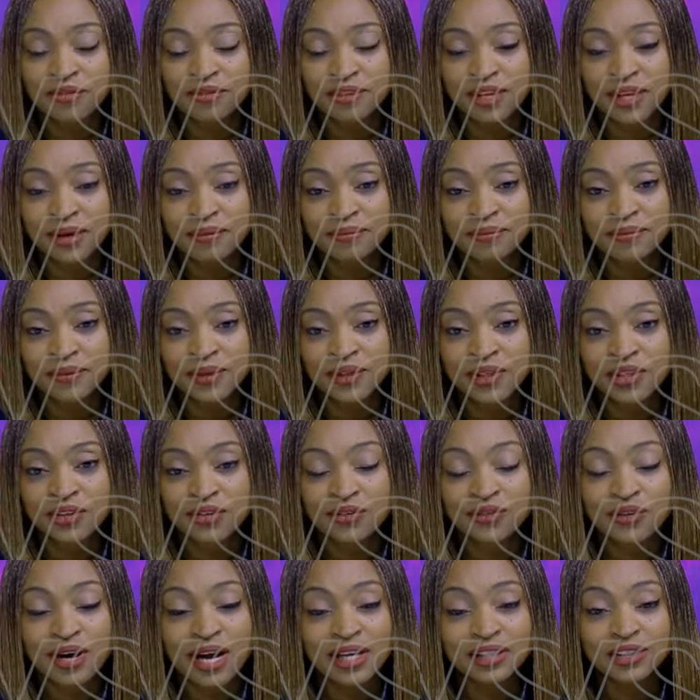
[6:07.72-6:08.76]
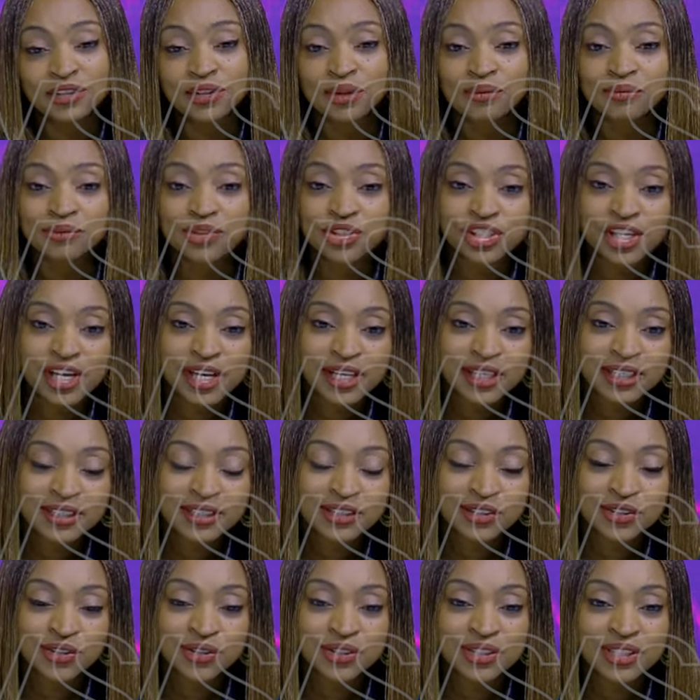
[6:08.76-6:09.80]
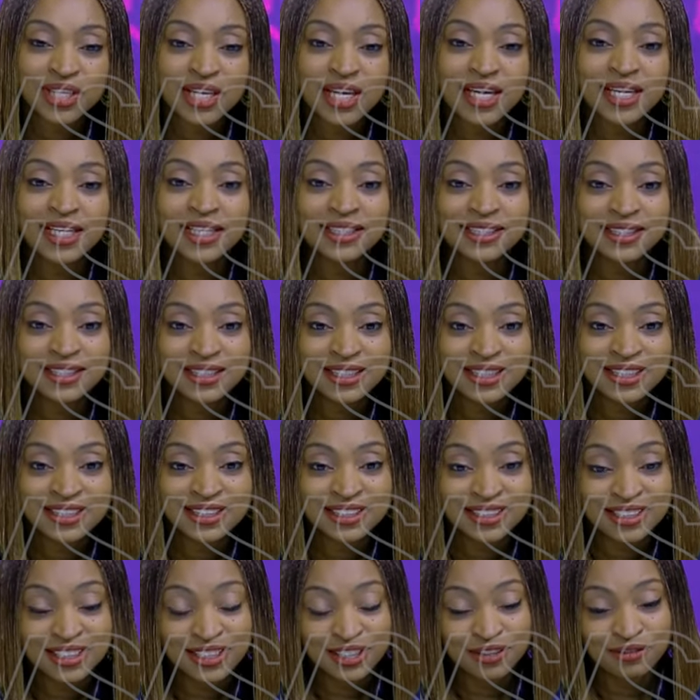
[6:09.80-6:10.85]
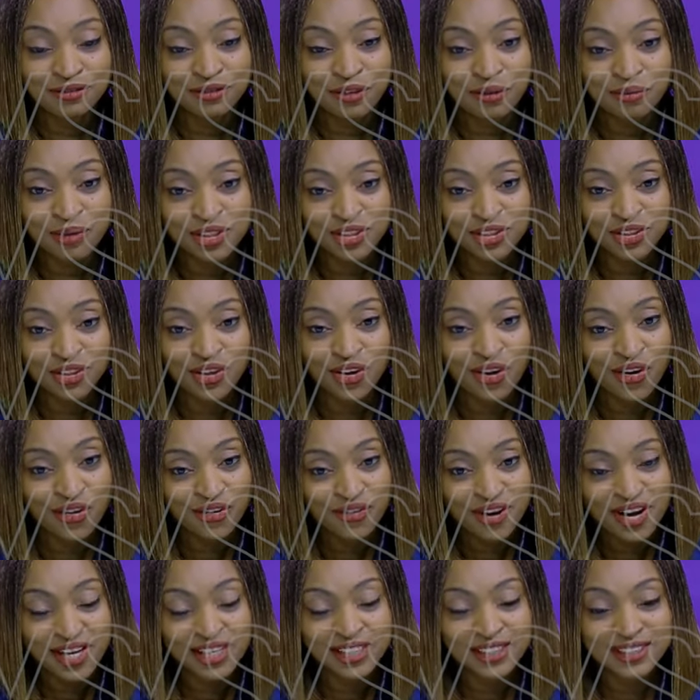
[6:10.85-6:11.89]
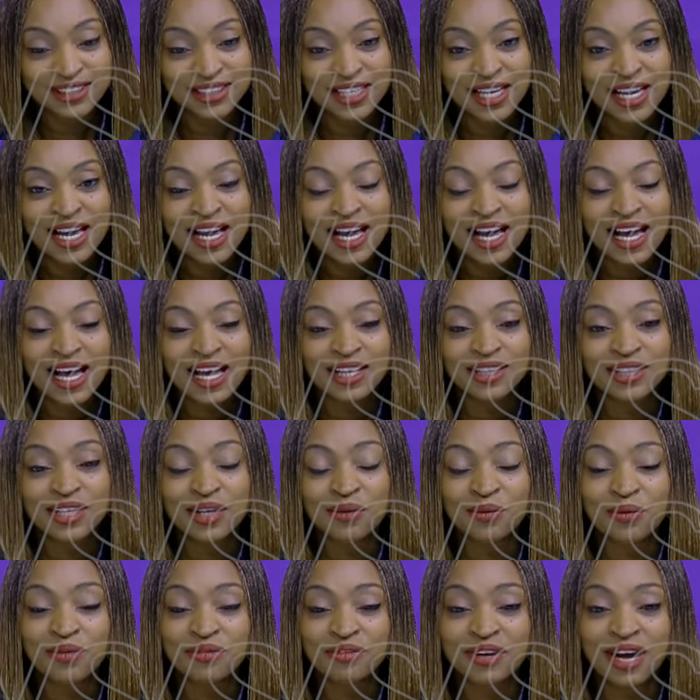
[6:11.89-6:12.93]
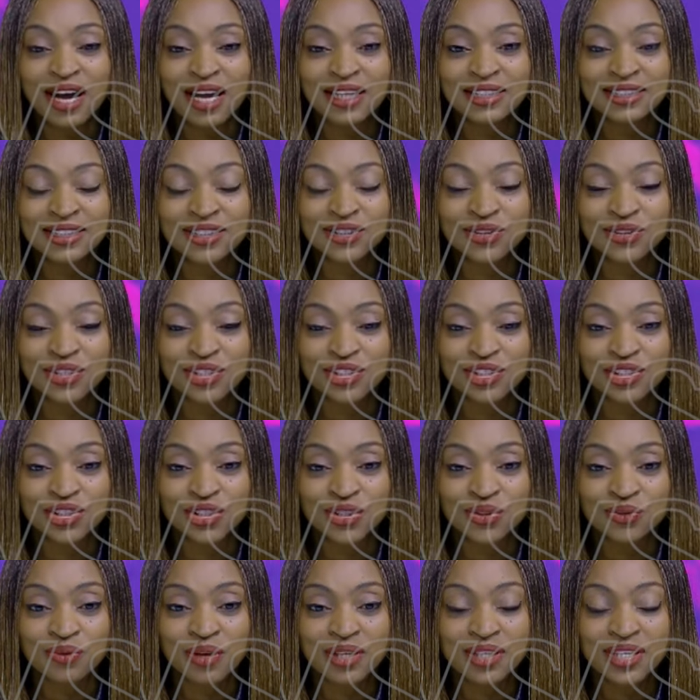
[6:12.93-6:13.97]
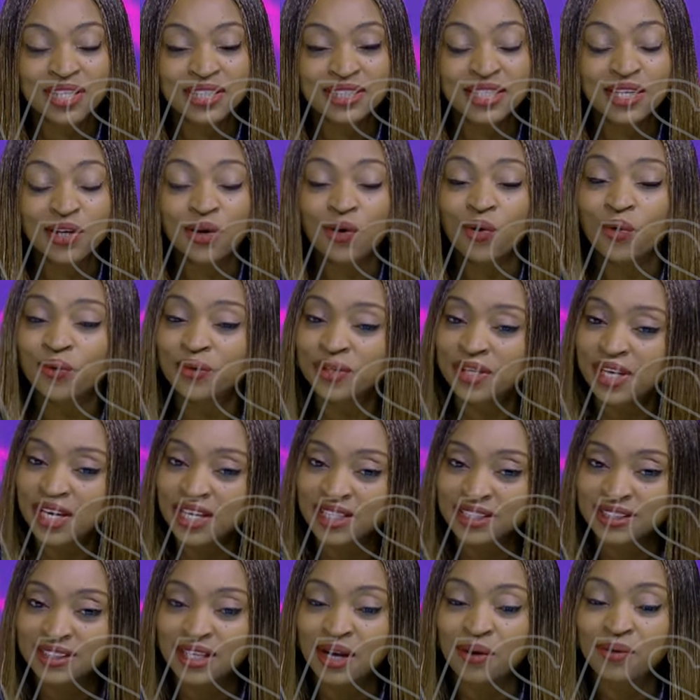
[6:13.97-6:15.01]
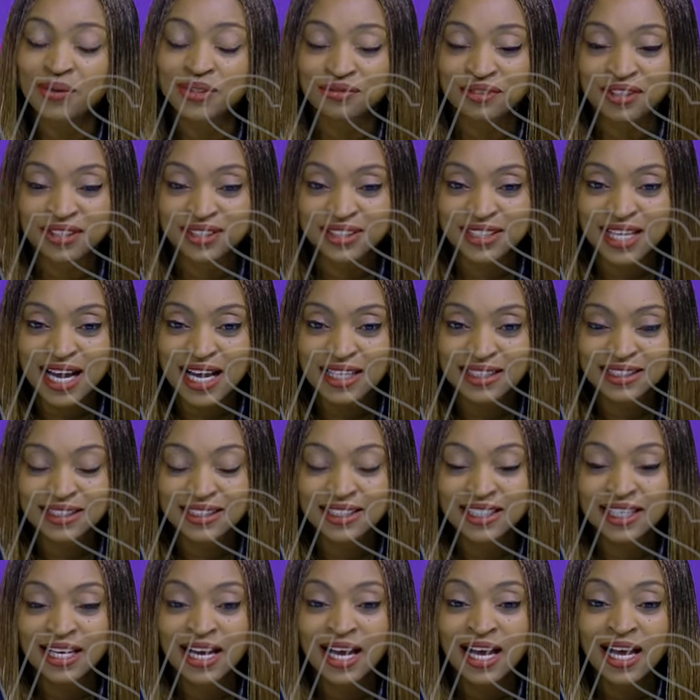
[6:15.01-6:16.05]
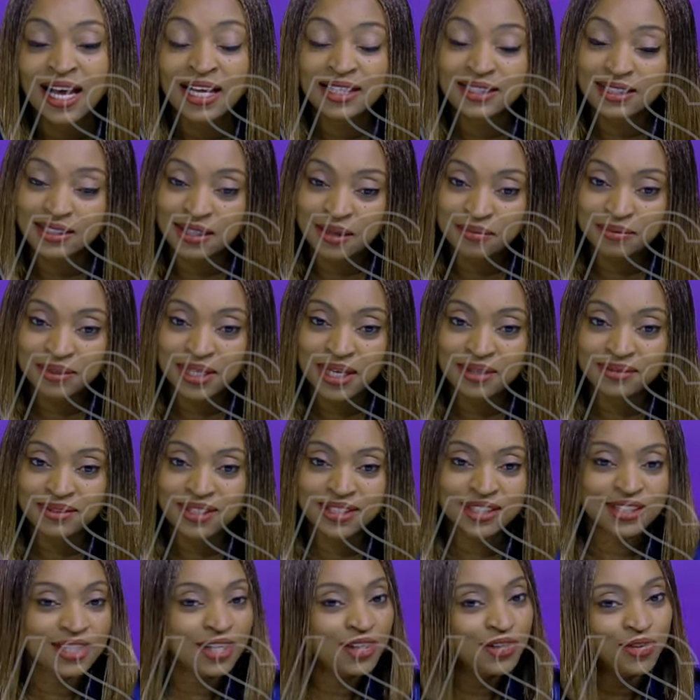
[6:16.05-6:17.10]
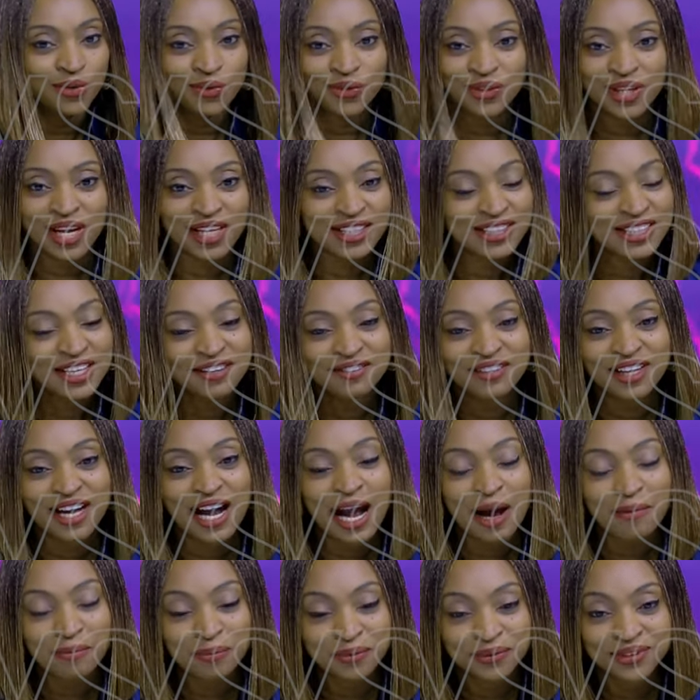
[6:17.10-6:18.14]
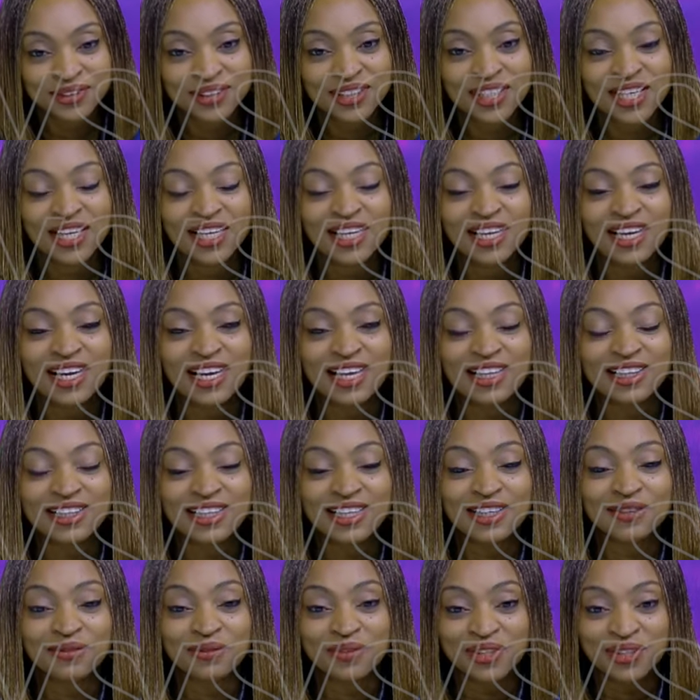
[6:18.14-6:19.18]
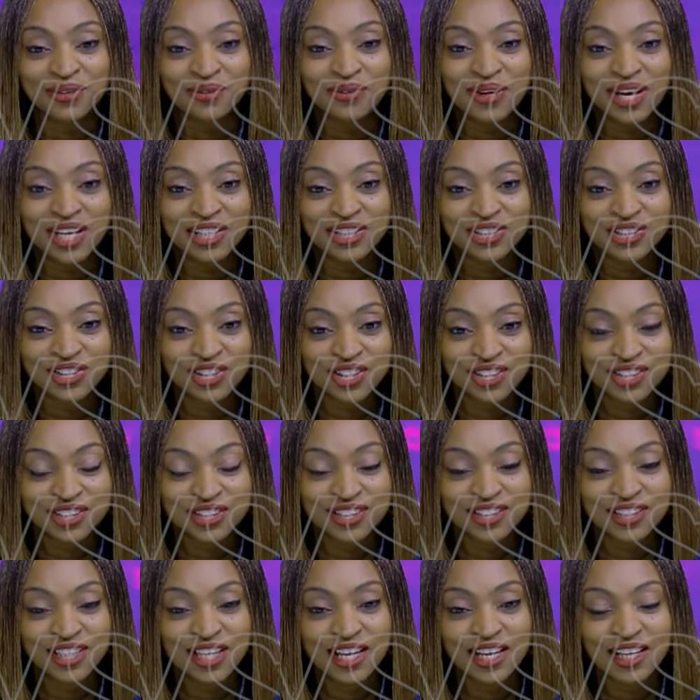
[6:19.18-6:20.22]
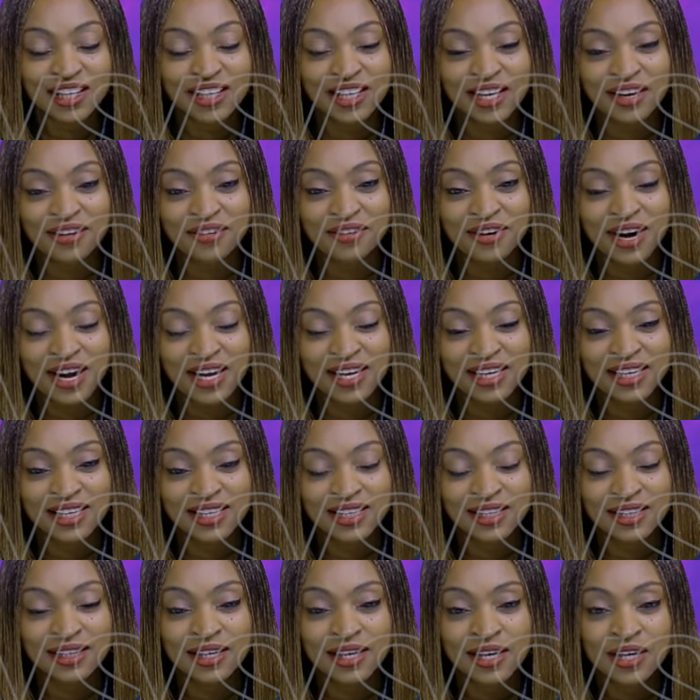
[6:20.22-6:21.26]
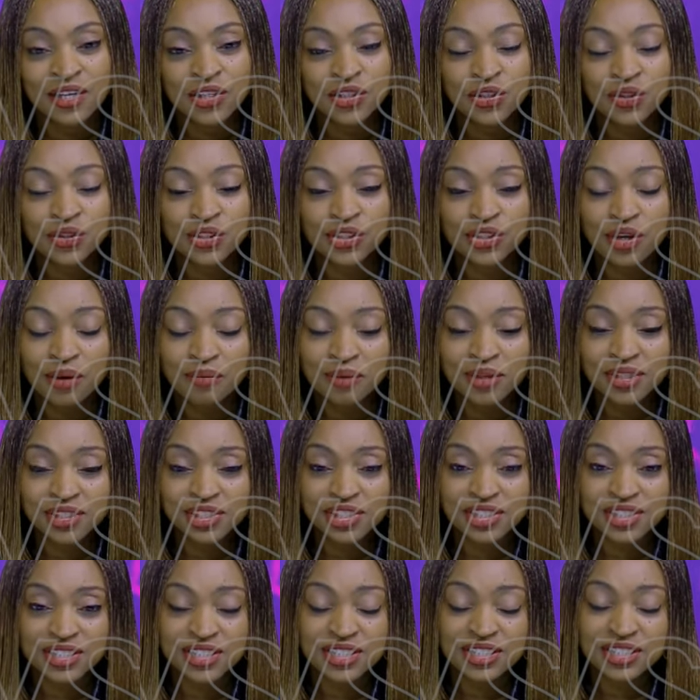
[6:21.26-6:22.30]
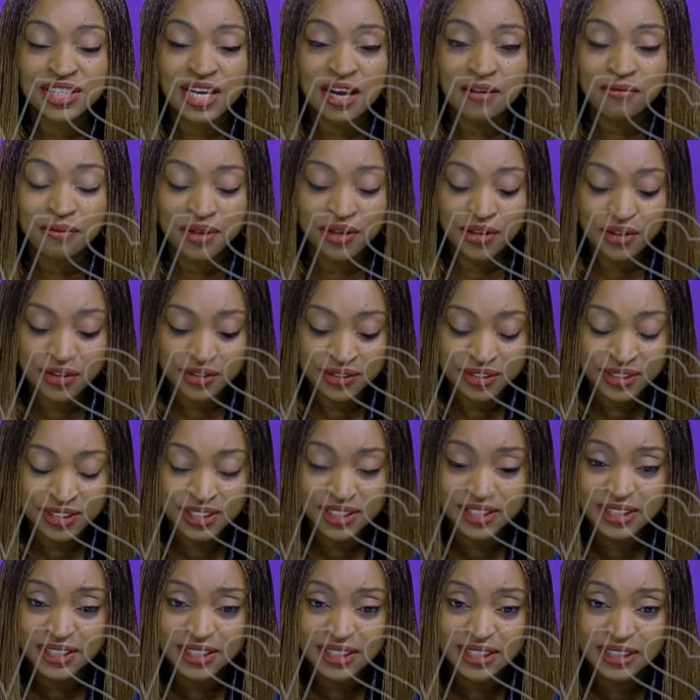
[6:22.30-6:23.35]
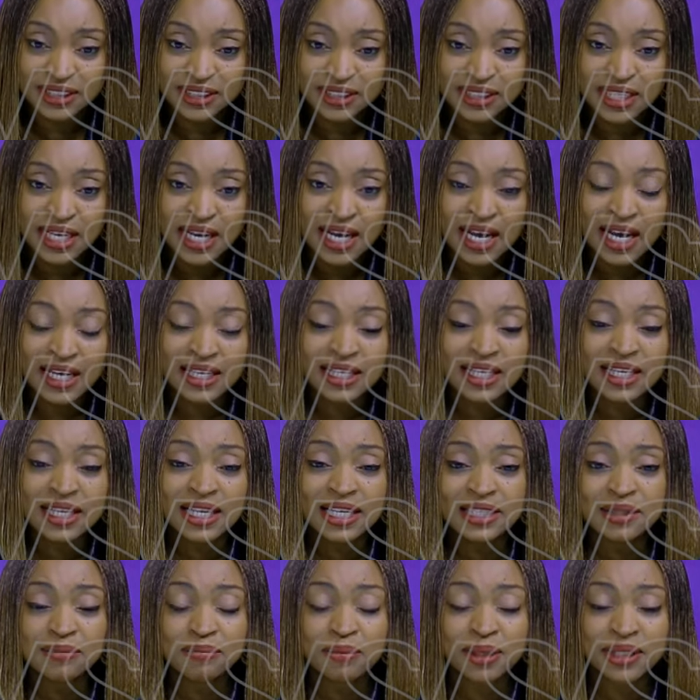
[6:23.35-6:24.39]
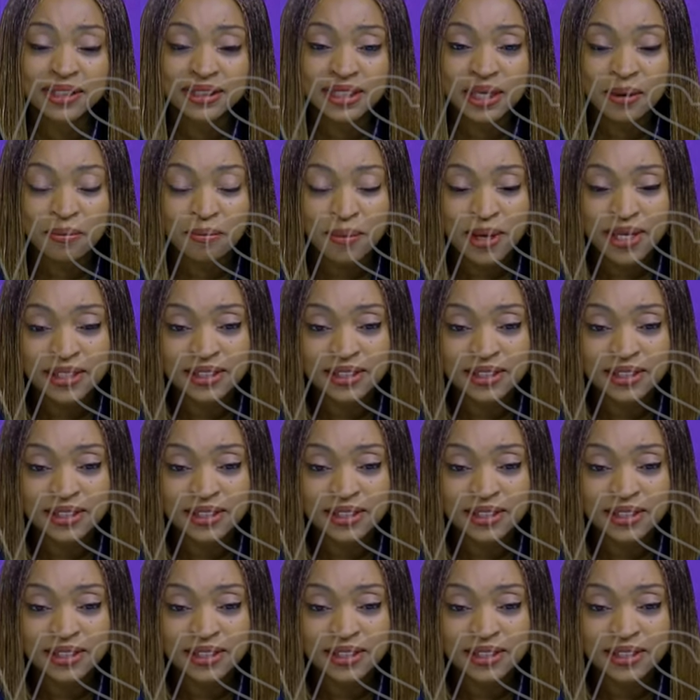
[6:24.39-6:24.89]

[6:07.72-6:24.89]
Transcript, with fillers: of them random checks to say indeed is this information correct and then we've had situations when they say oh yes that was fantastic and sometimes they say no that never happened and then we, we adjust their, their ranking so some agencies have been consistent and are getting better and